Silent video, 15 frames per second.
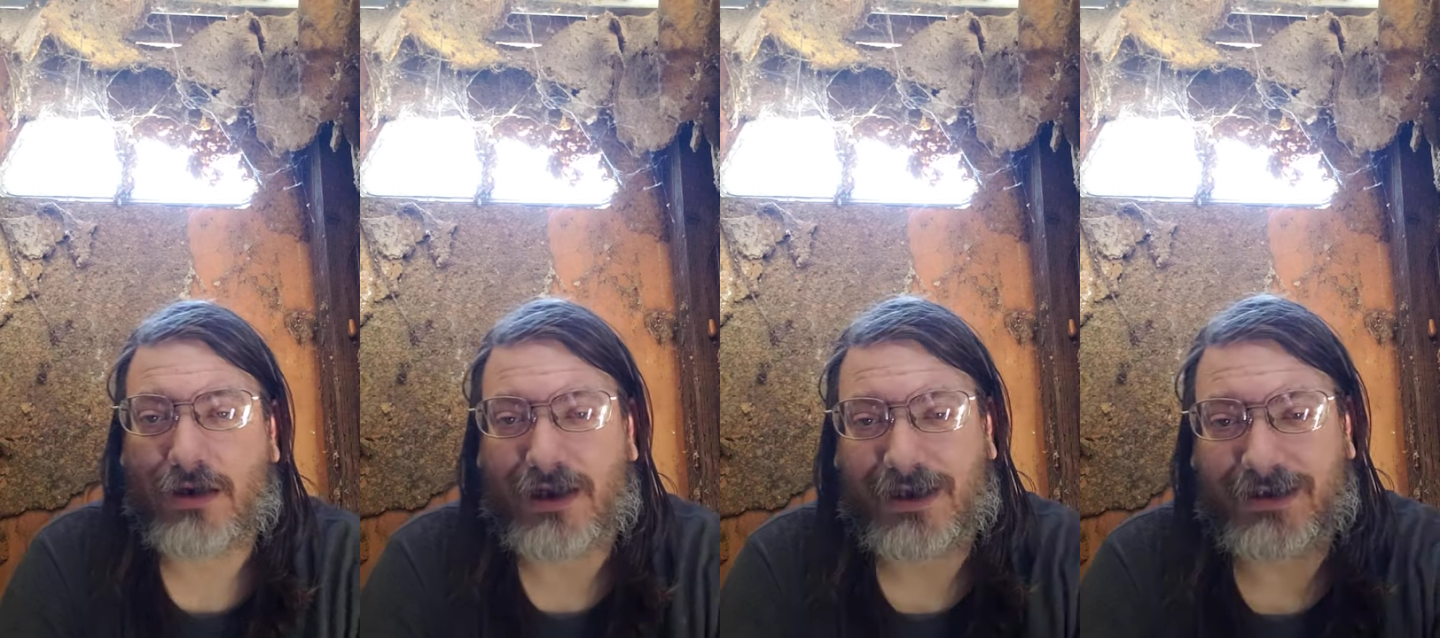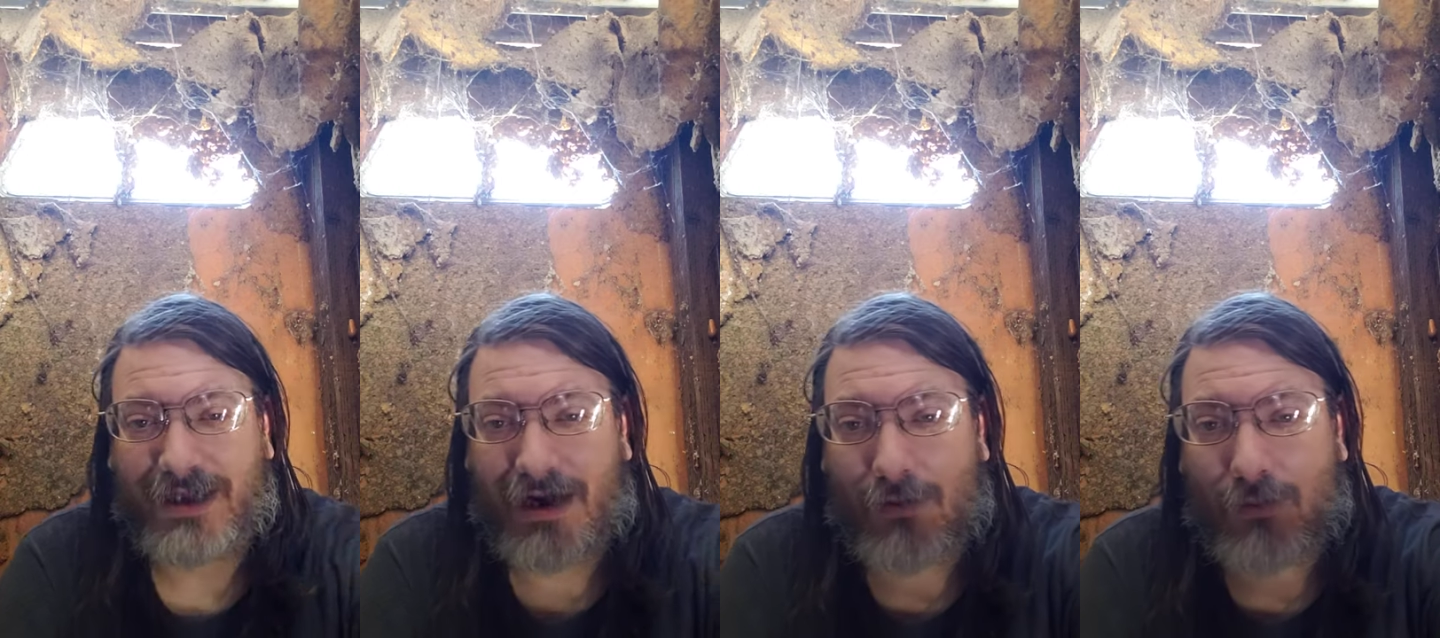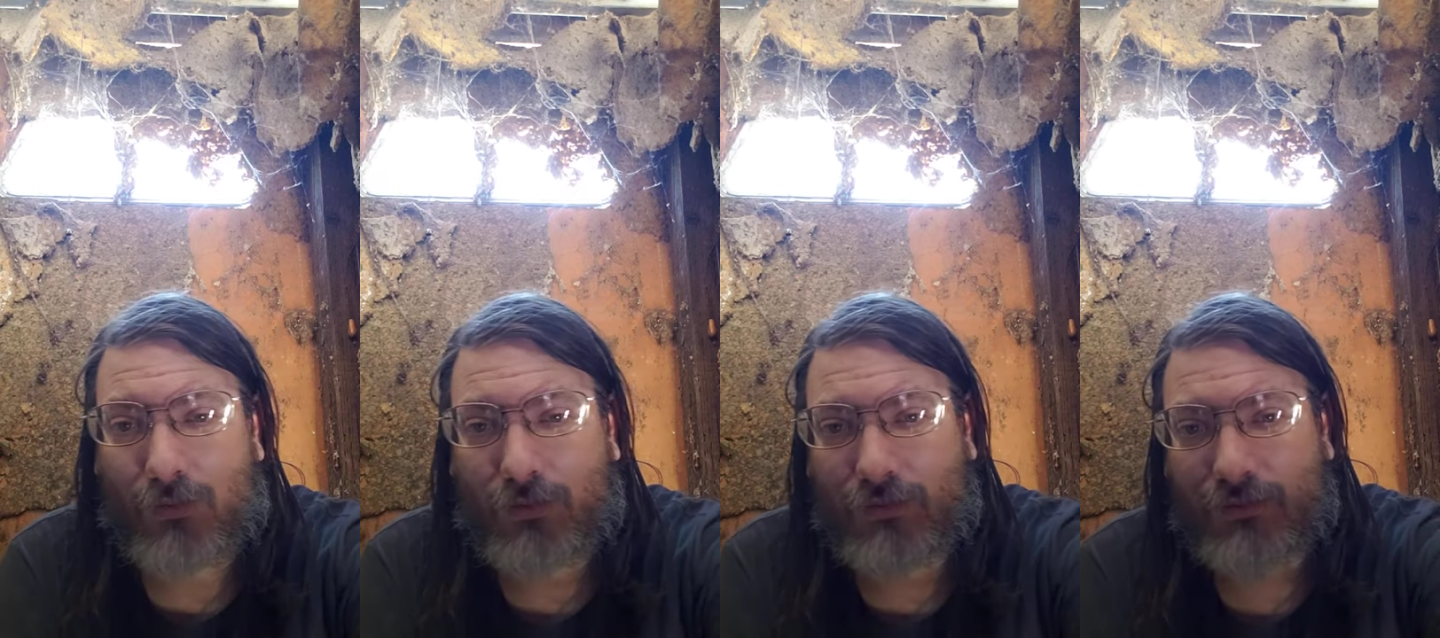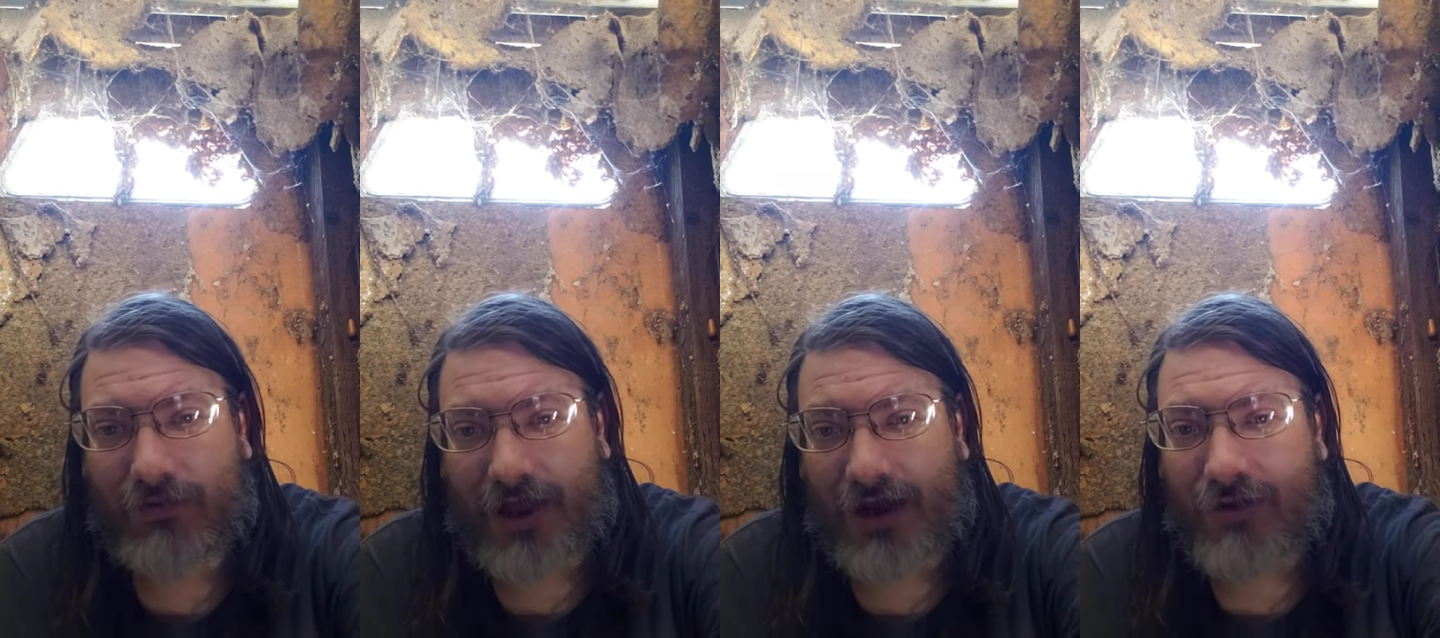Is that a,
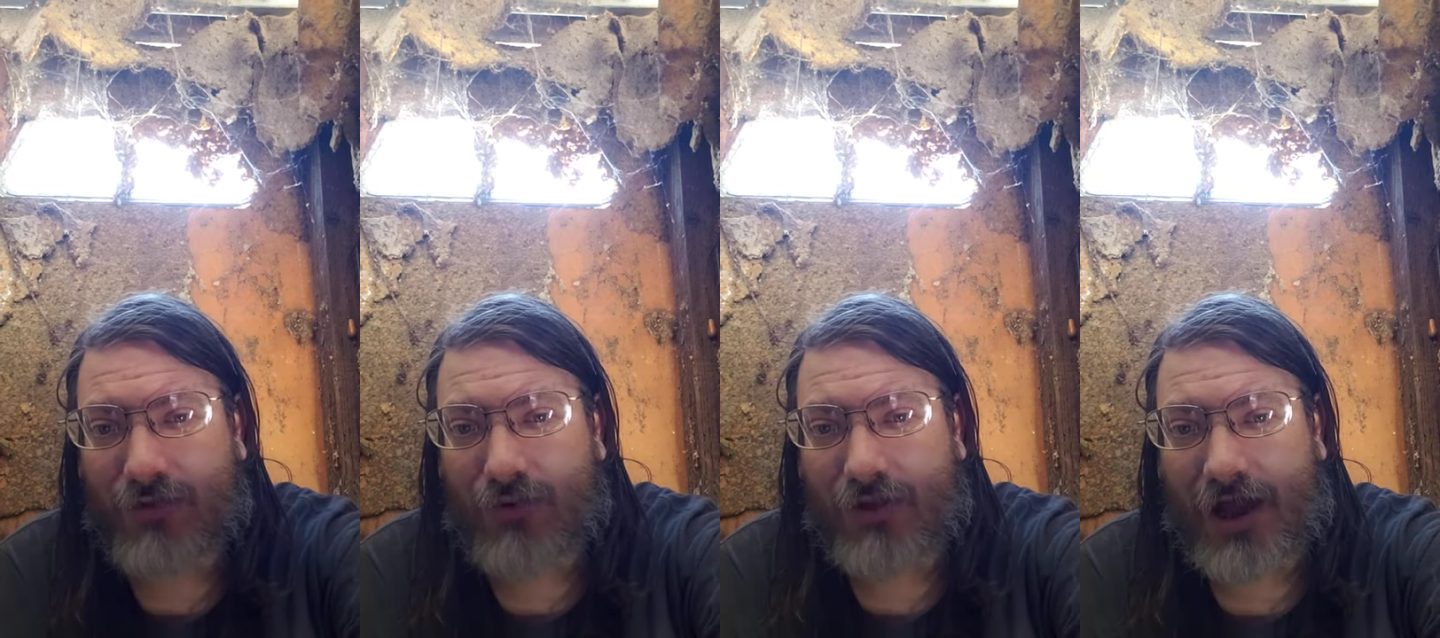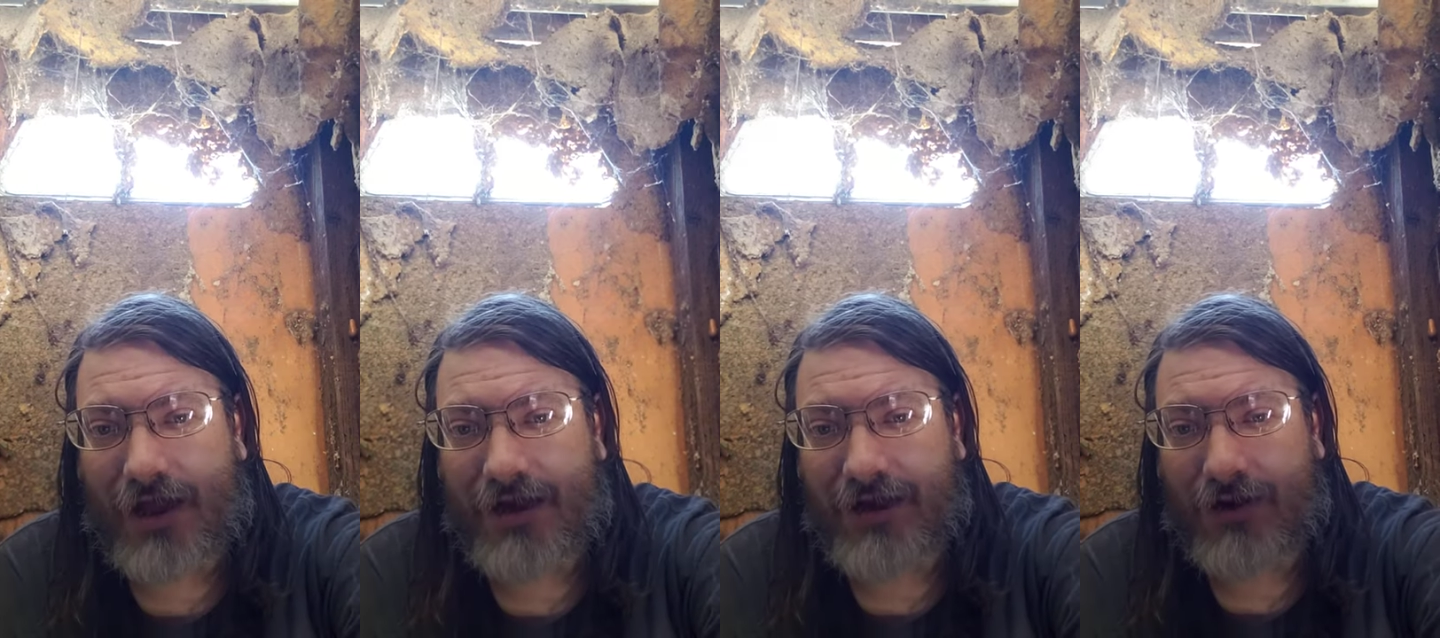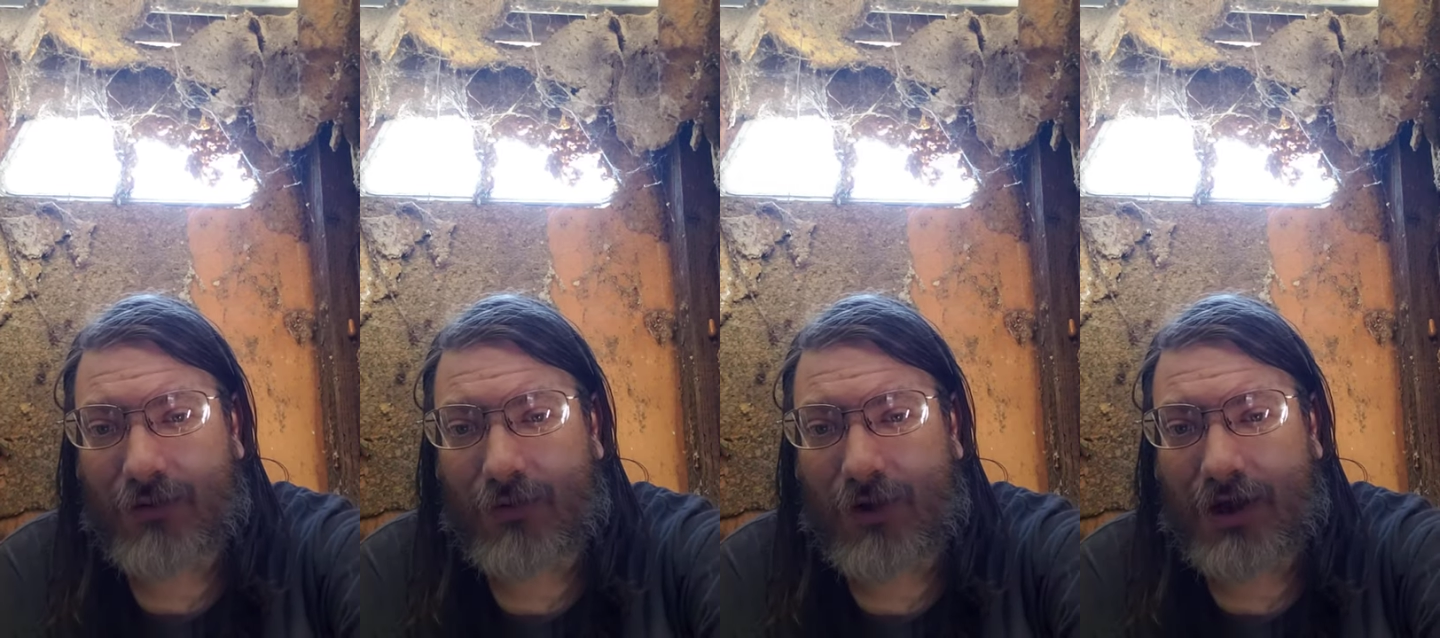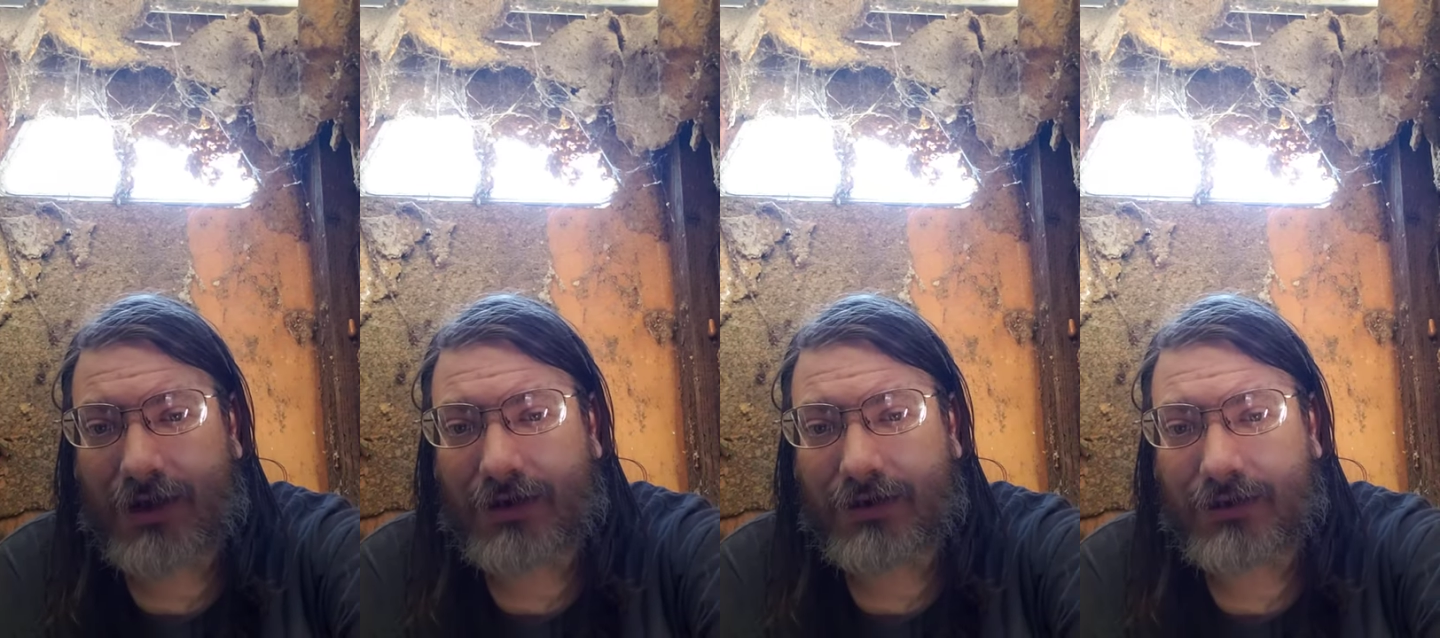that a cool idea or
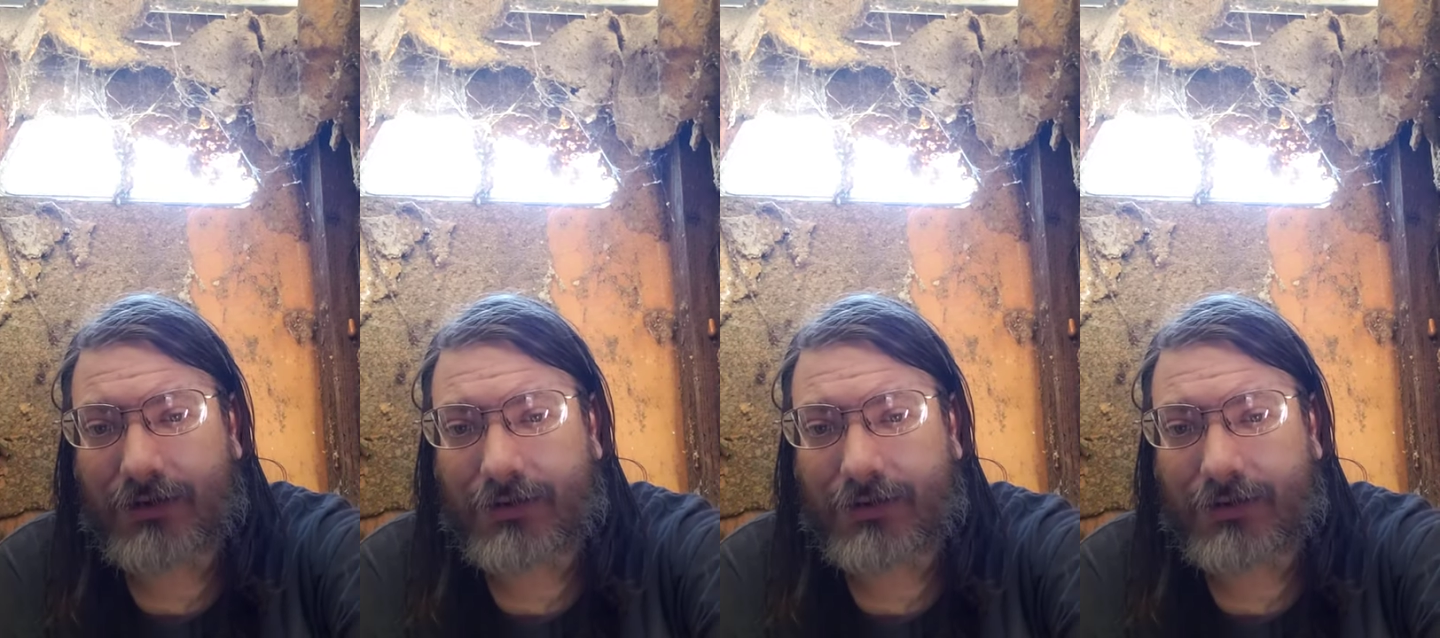what?